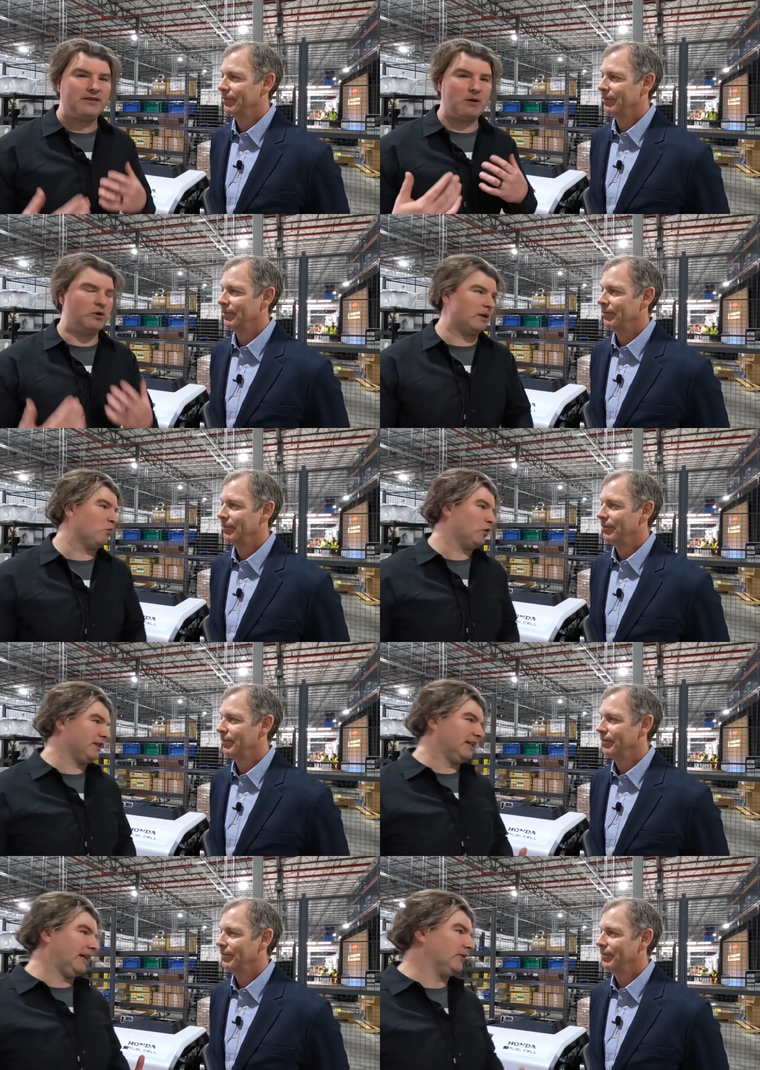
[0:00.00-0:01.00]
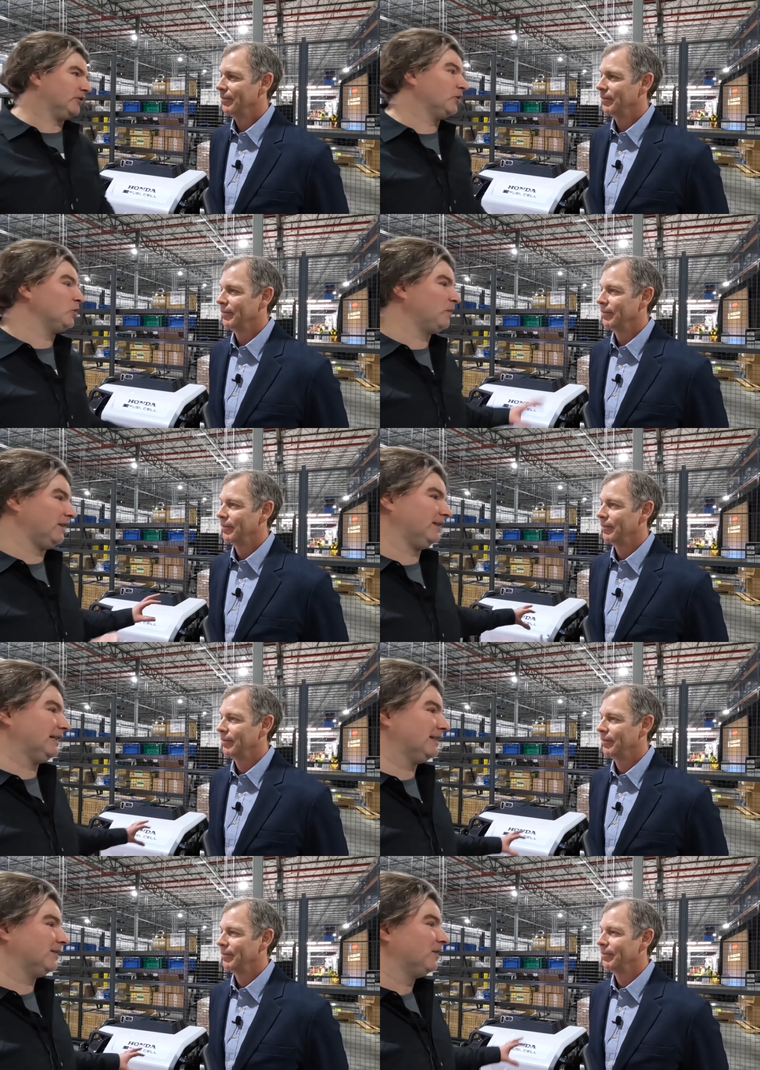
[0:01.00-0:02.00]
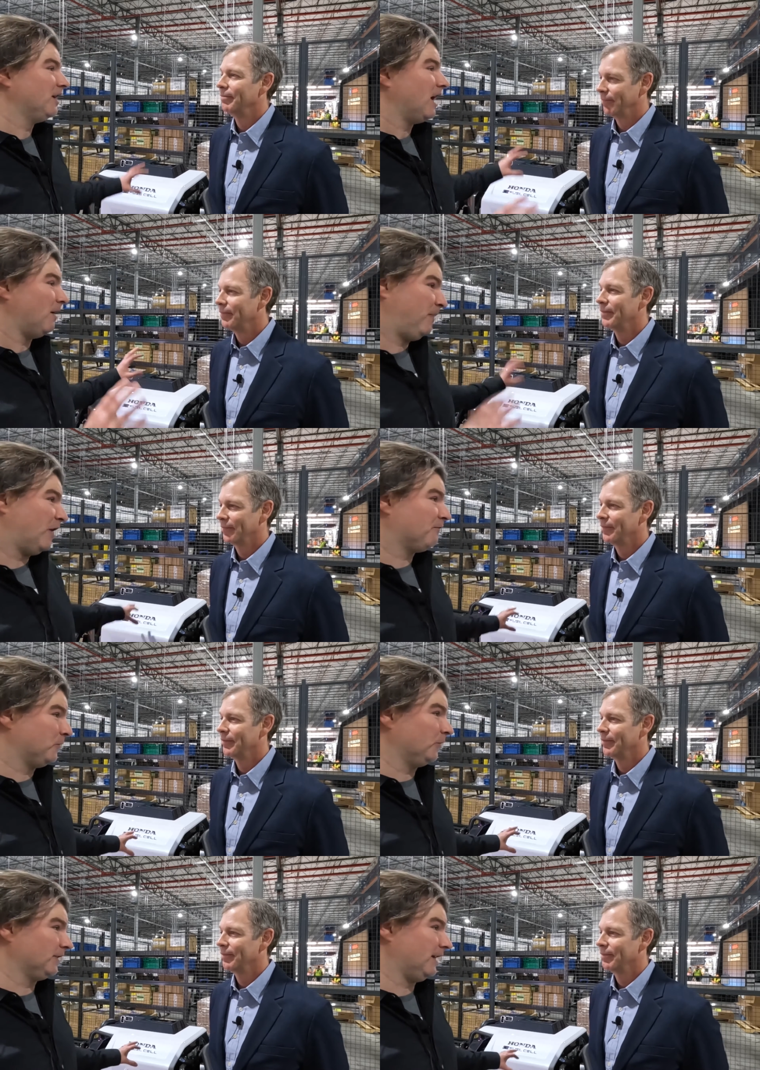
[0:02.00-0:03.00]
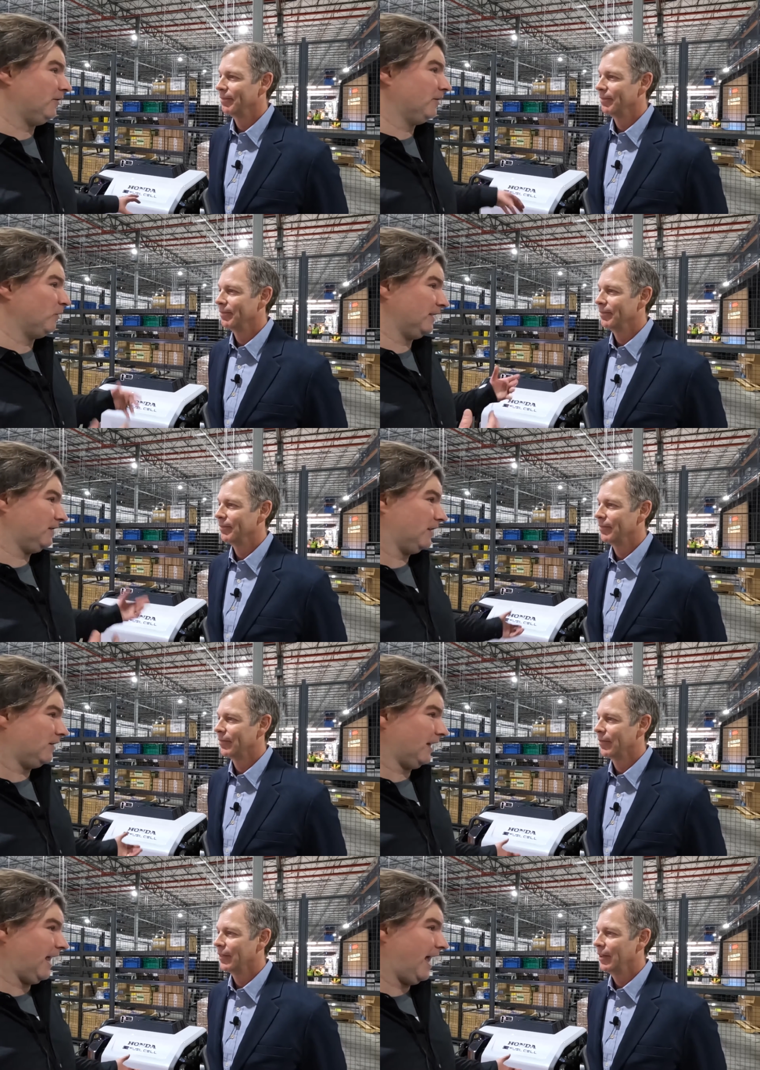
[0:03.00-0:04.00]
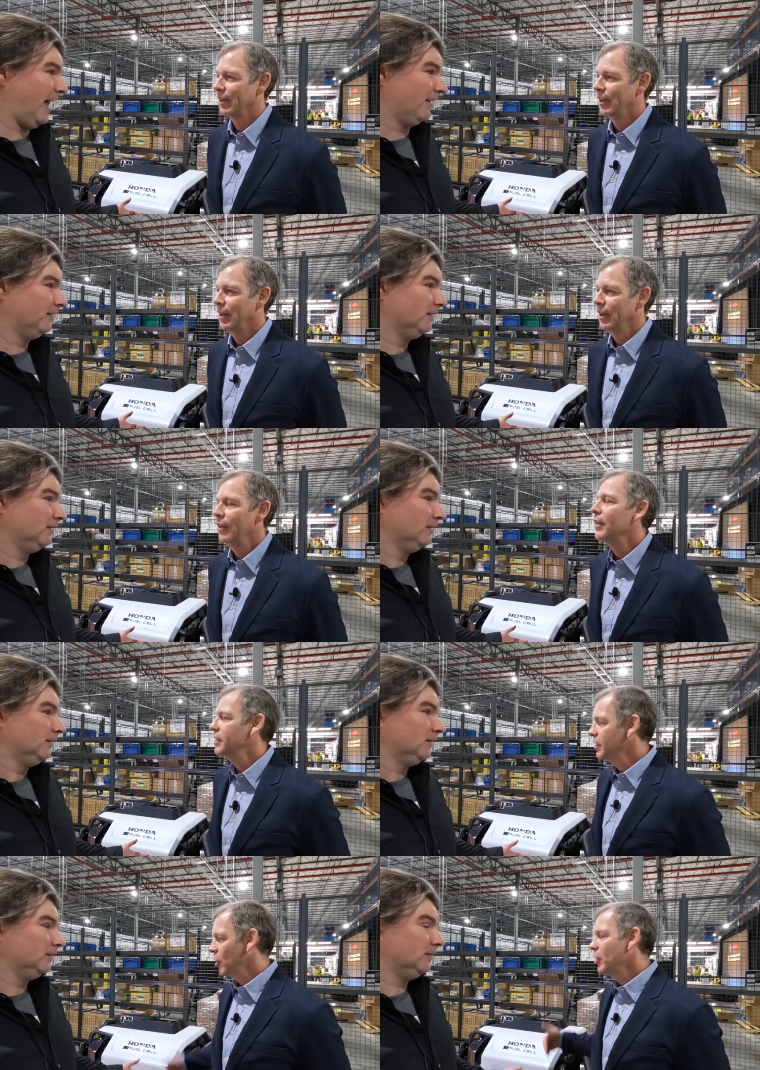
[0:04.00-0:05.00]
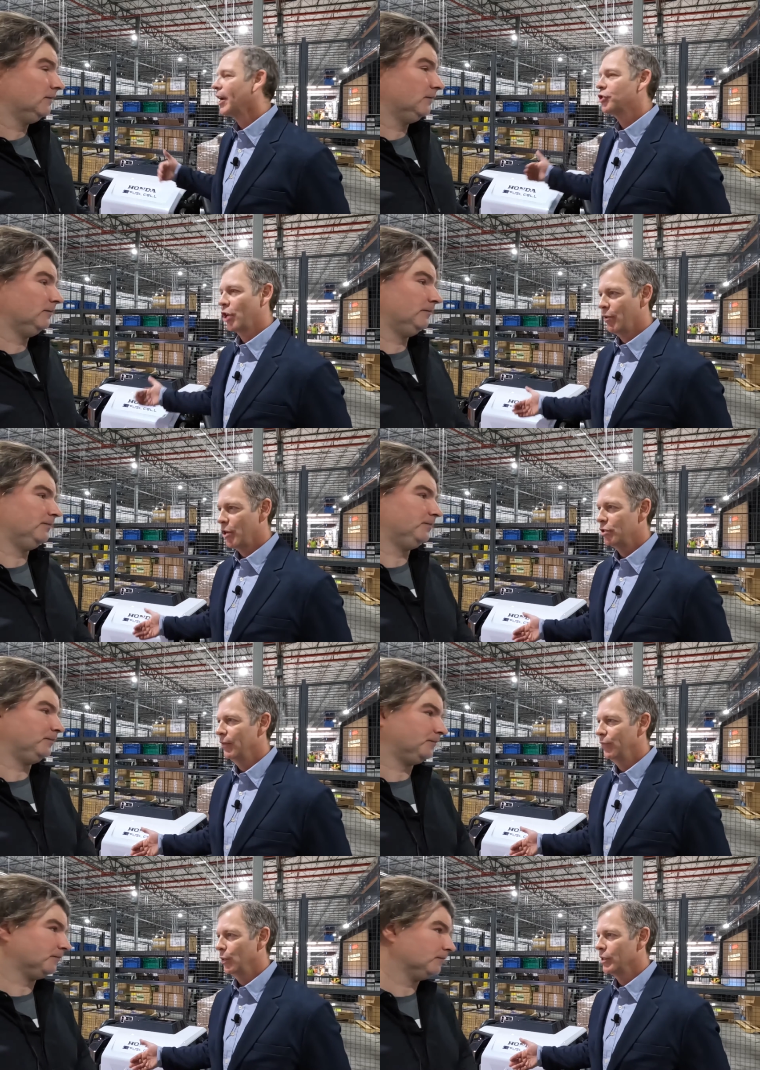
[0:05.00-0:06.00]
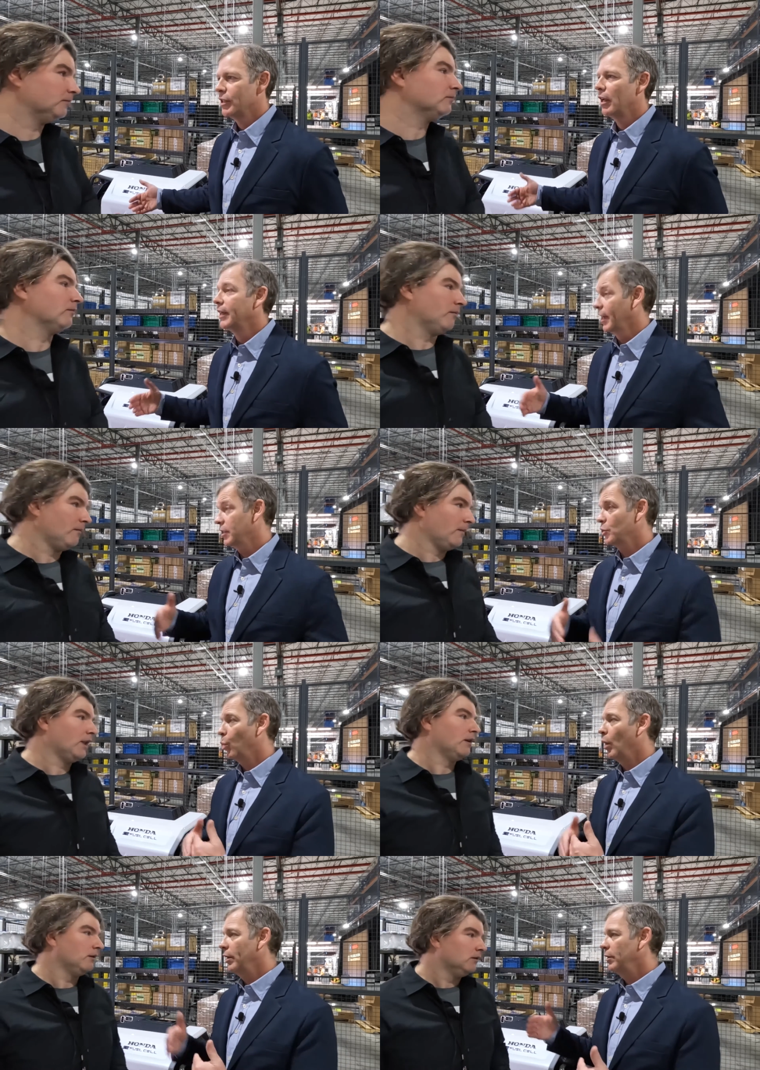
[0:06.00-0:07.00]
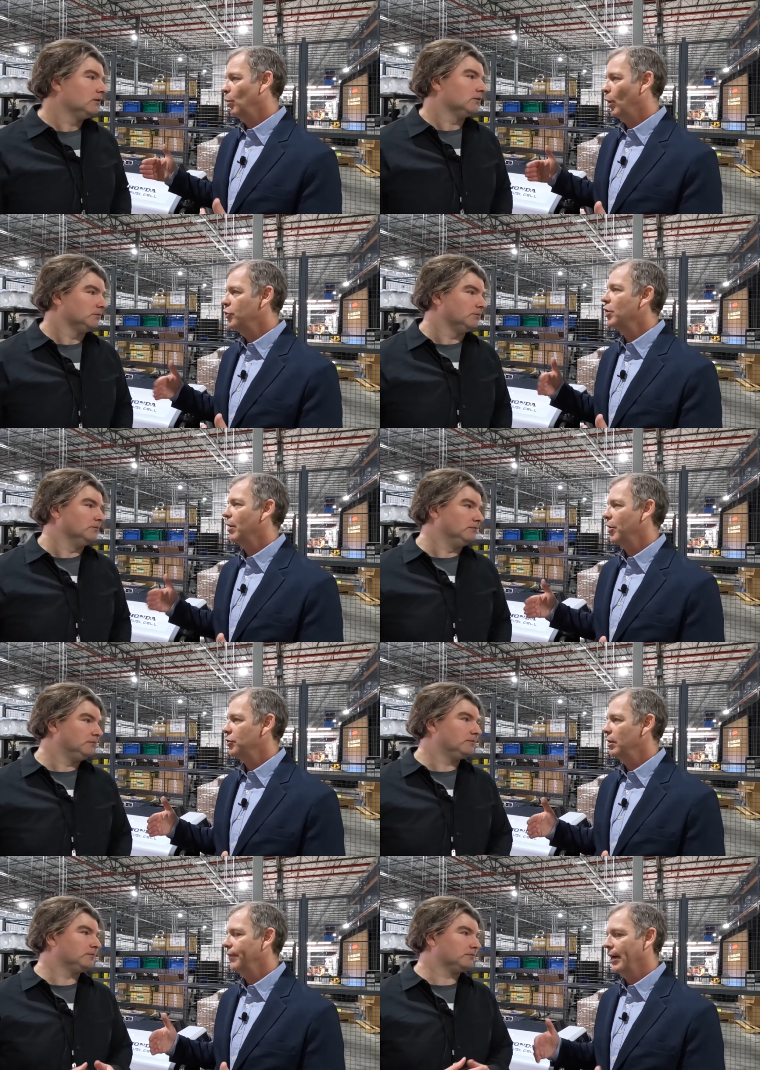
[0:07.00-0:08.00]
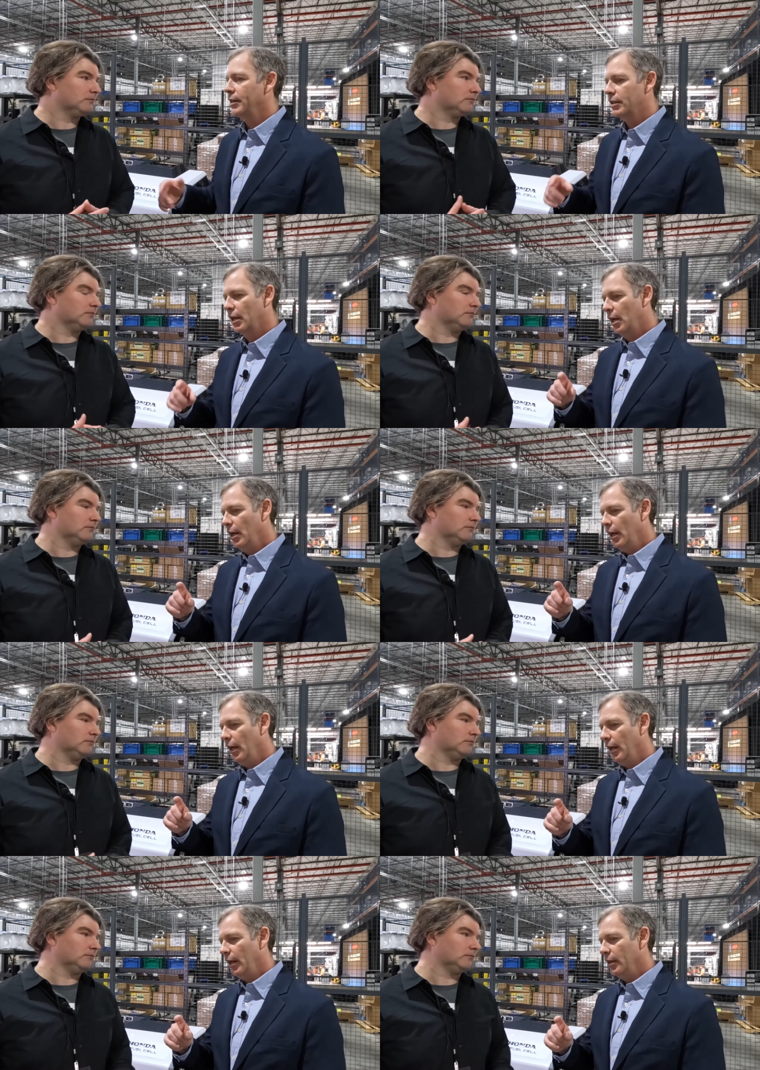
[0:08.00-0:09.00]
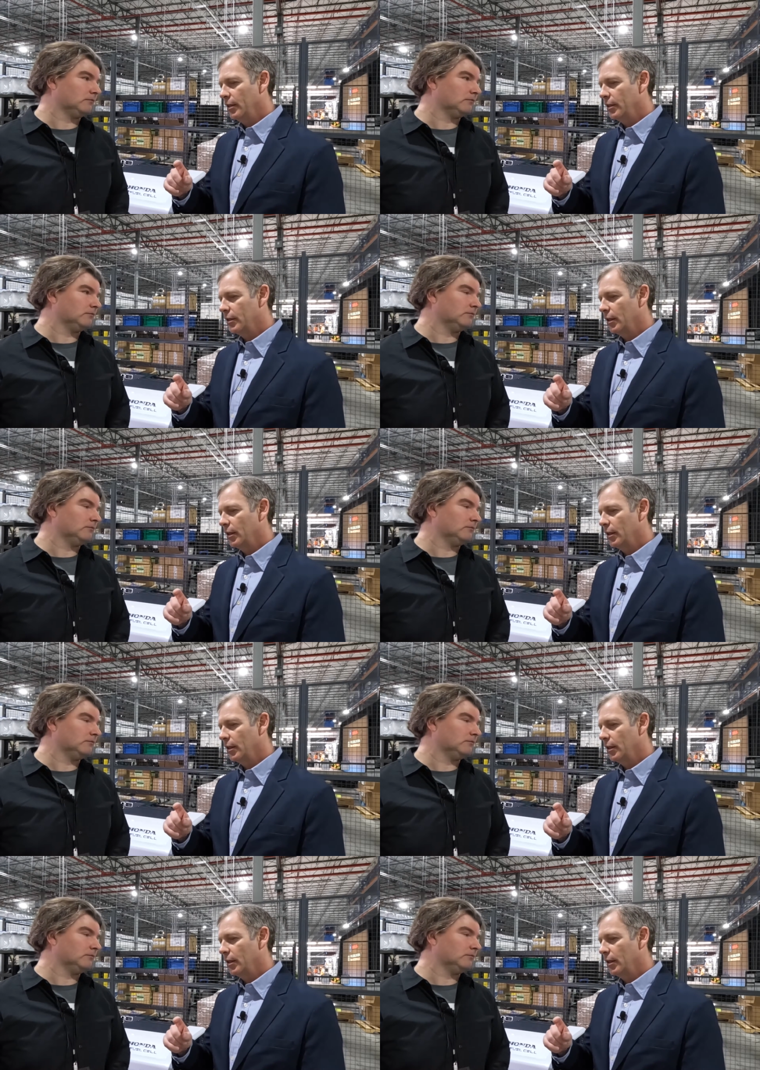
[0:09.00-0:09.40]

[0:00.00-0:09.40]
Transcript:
Speaker 1: that we'll get more details soon, but this is a better fuel cell than what the Clarity had.
Speaker 2: This is our next generation of fuel cell. Yes, it's one, one generation advanced. It is